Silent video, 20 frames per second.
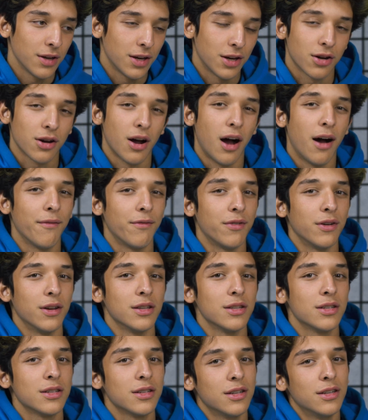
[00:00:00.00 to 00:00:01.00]
your
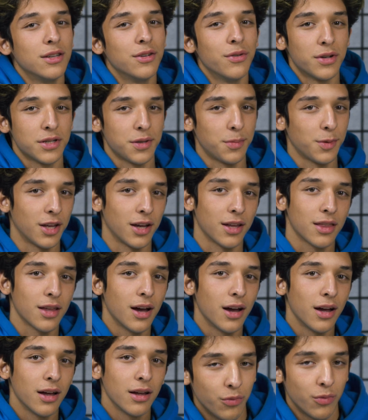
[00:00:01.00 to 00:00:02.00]
confidence in doing something like
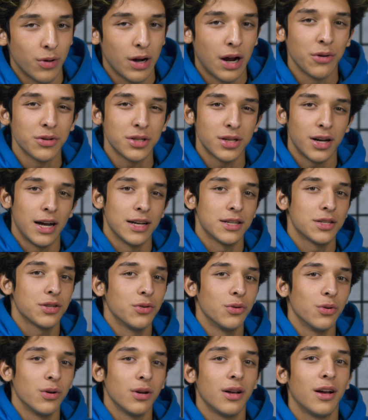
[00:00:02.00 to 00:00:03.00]
that. When I was in high
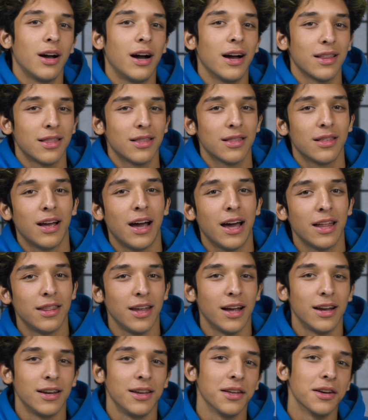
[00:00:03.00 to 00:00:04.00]
school, I had
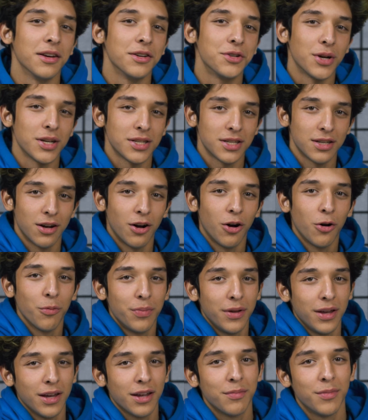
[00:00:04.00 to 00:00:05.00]
the idea to dress in all
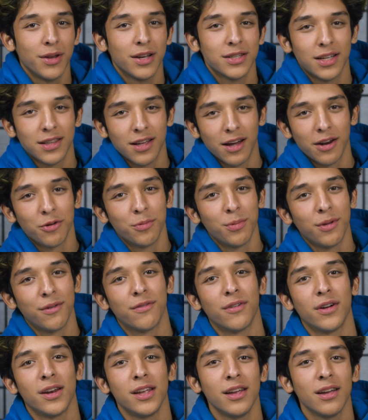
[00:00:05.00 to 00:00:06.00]
pink because I thought it would be
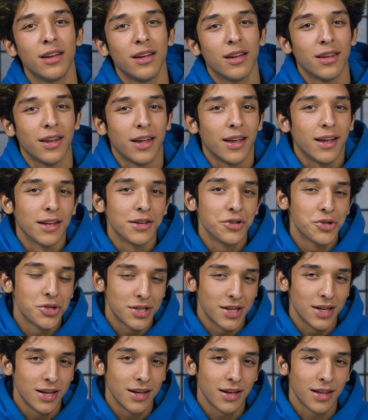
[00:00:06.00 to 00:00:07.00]
funny and
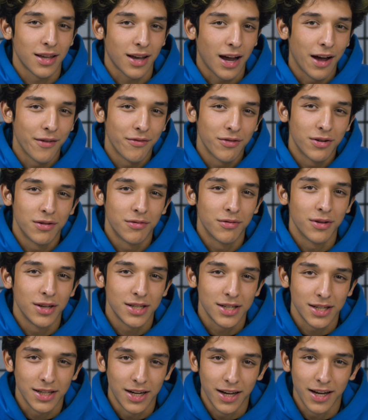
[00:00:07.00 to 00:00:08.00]
interesting. I haven't really
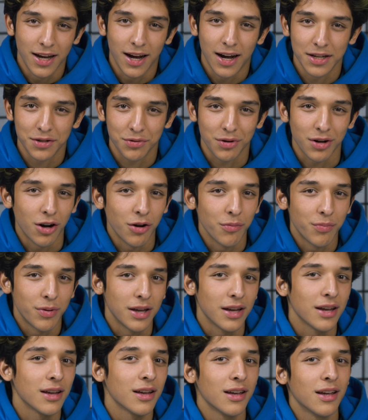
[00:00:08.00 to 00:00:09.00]
seen any guys wear all
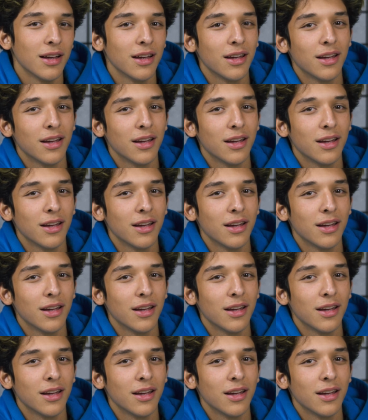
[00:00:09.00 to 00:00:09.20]
pink